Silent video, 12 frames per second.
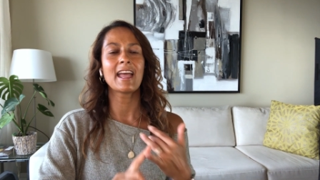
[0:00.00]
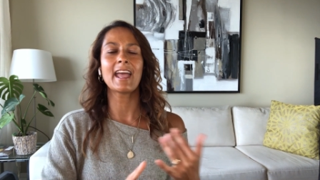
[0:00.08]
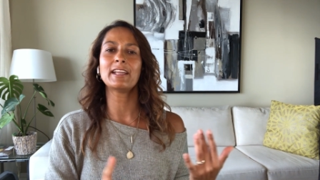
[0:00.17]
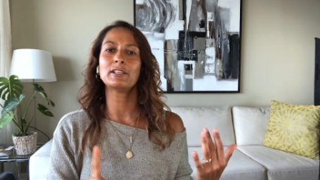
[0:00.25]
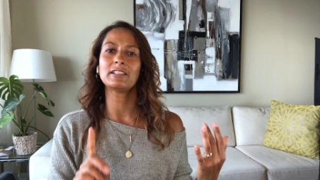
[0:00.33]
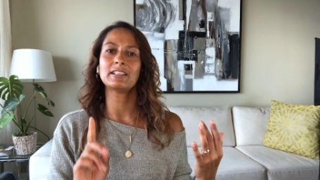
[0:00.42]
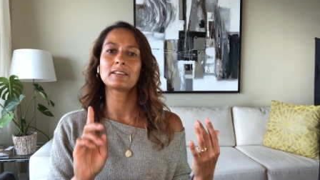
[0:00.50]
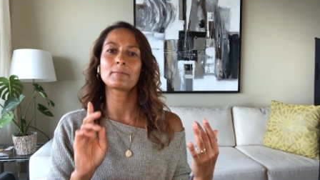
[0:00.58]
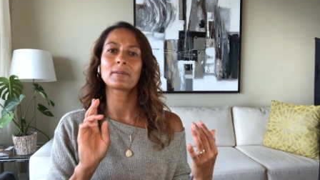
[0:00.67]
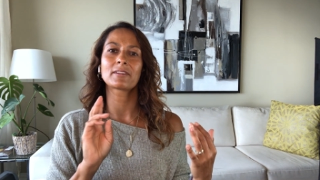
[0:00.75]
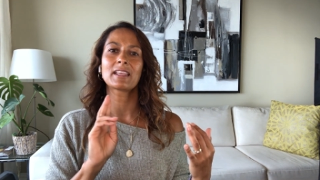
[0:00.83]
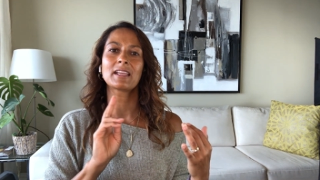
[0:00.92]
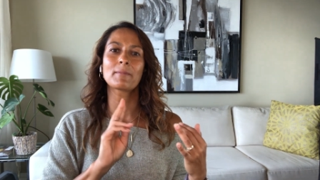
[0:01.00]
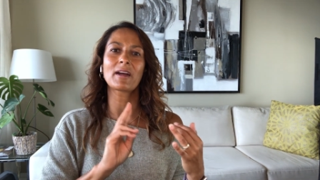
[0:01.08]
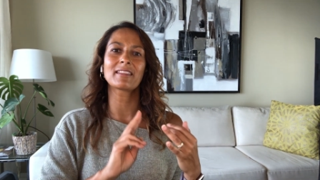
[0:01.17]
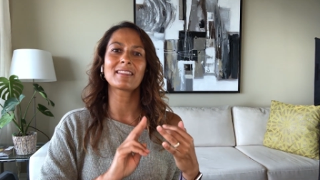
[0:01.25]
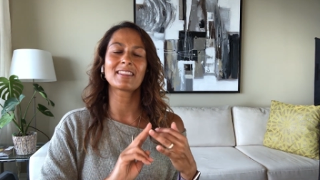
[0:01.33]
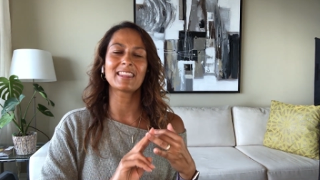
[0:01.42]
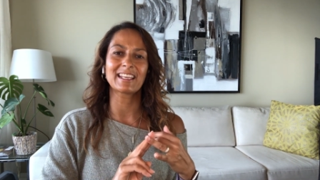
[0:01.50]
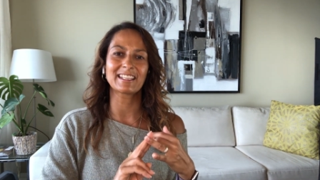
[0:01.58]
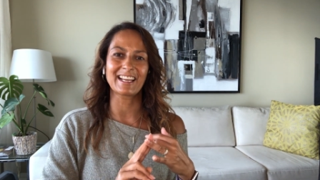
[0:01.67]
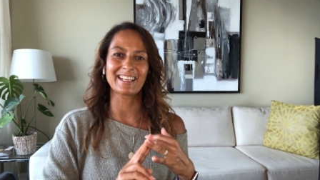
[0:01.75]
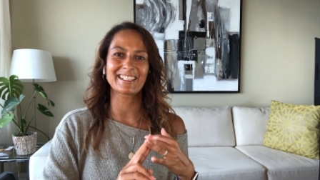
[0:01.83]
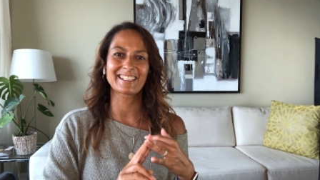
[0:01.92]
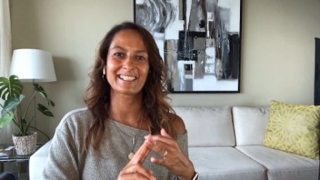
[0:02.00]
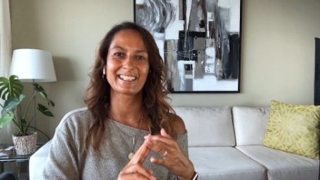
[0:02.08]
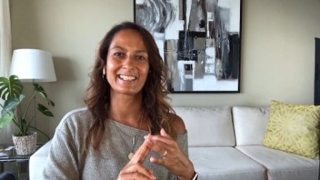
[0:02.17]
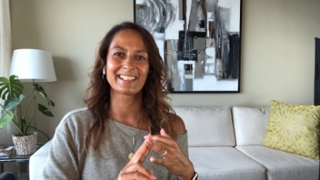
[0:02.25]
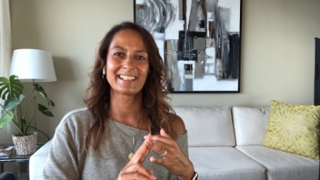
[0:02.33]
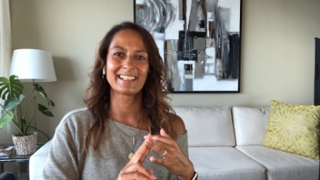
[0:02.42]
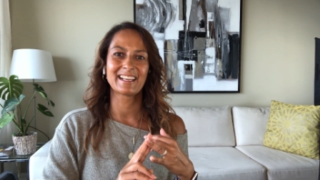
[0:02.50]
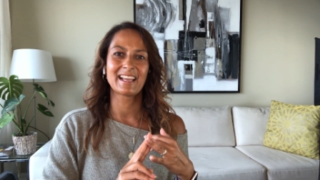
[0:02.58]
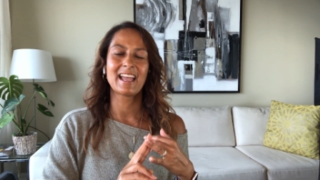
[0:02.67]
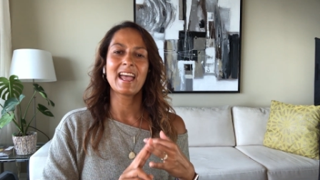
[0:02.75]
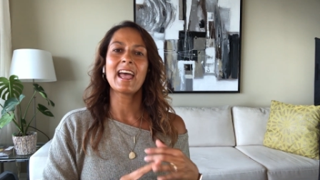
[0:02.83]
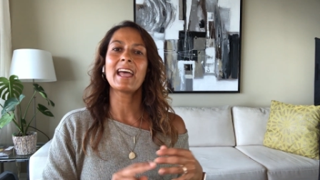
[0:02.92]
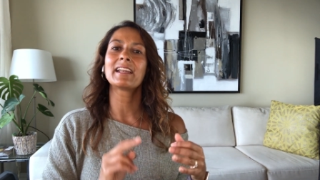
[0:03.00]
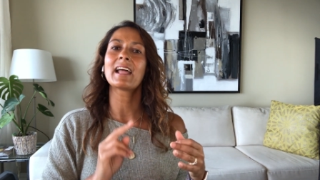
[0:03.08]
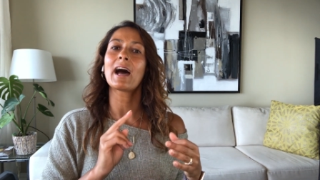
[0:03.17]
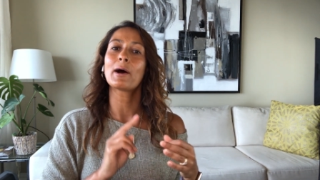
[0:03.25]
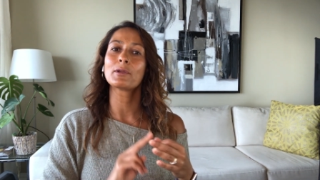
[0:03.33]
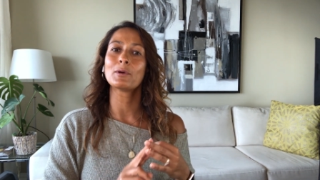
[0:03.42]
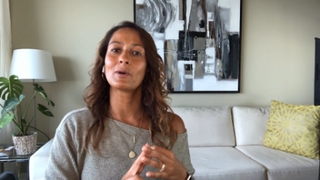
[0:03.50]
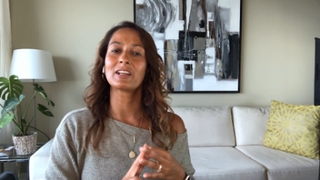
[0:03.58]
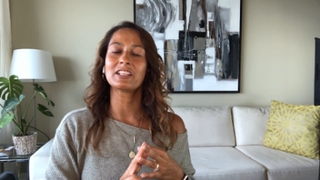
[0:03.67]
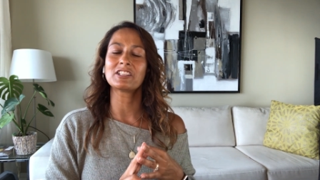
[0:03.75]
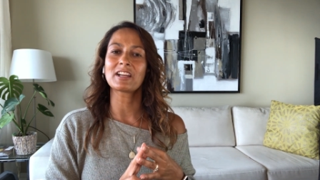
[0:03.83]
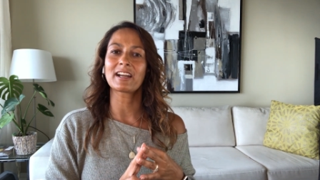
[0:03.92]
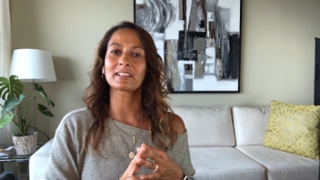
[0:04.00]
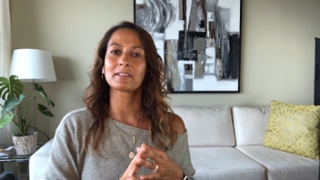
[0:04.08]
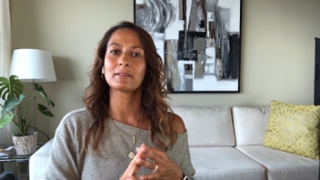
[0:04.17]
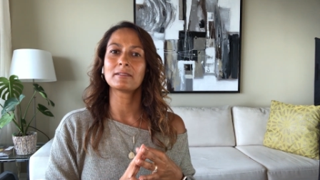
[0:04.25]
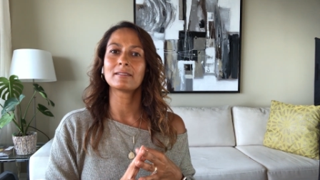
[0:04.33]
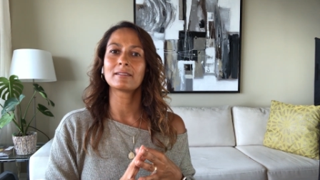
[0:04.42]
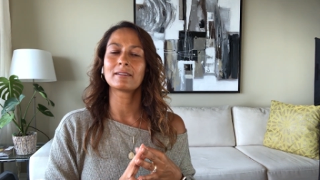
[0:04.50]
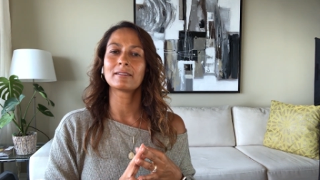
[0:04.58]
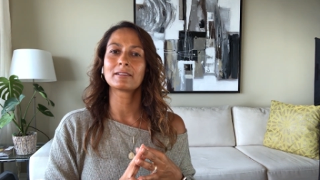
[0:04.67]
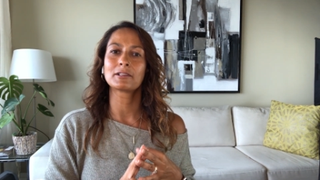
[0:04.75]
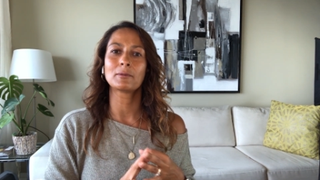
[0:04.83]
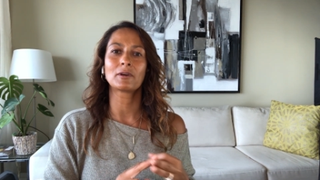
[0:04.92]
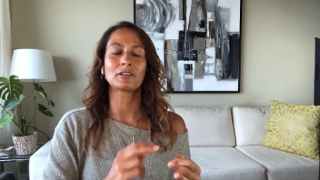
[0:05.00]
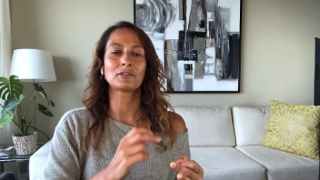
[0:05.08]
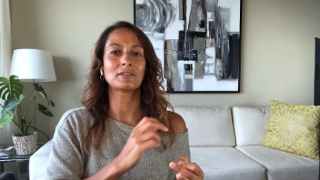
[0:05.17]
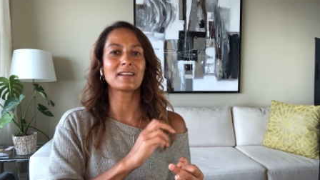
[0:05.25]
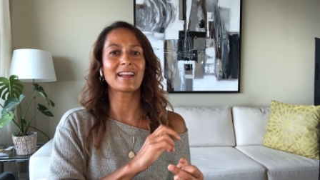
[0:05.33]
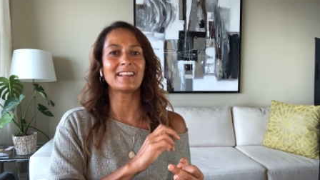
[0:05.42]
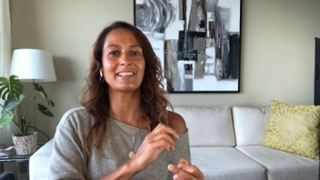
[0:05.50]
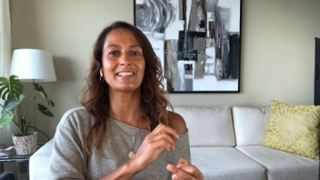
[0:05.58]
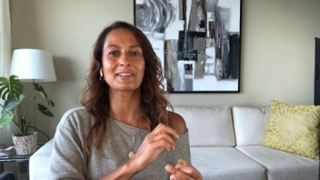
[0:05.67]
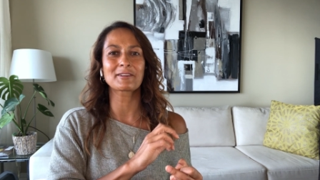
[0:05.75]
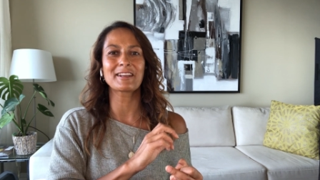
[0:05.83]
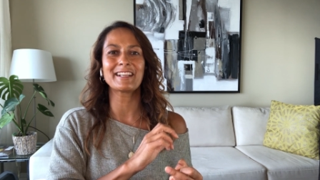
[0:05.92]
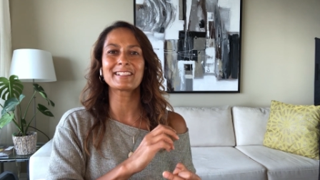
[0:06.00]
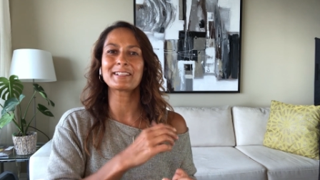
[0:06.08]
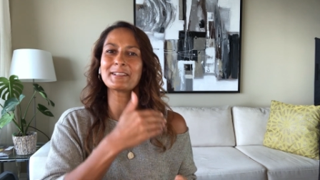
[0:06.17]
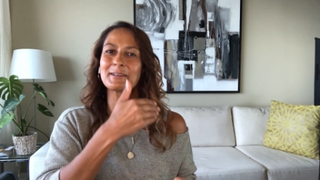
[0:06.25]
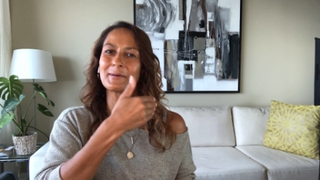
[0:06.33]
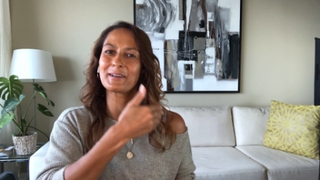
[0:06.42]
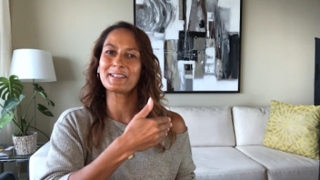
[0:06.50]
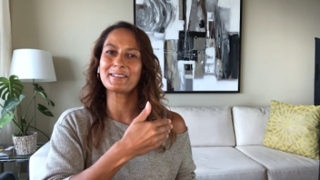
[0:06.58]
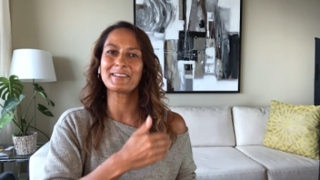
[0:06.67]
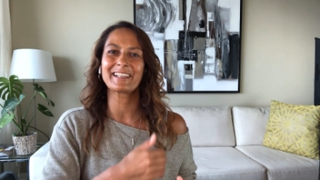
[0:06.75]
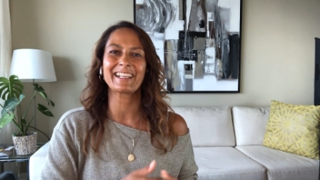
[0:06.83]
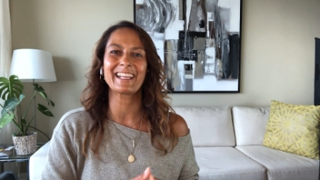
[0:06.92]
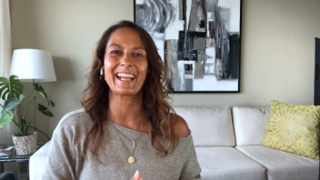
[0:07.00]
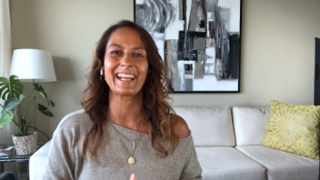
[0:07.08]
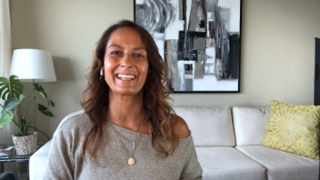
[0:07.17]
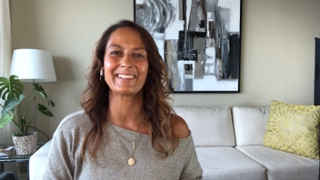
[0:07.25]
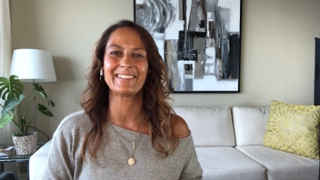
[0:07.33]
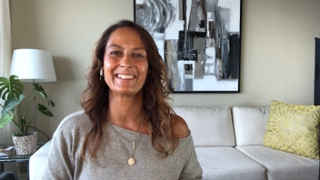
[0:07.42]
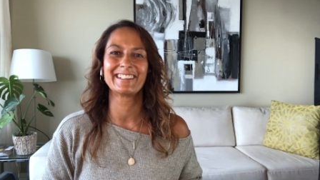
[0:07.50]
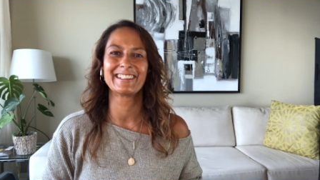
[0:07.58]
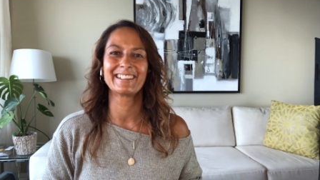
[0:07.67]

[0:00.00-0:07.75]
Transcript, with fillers: and you need to think about the thickness and how you want to inject. Do you want to do 90 degrees or do you want to do it at an angle?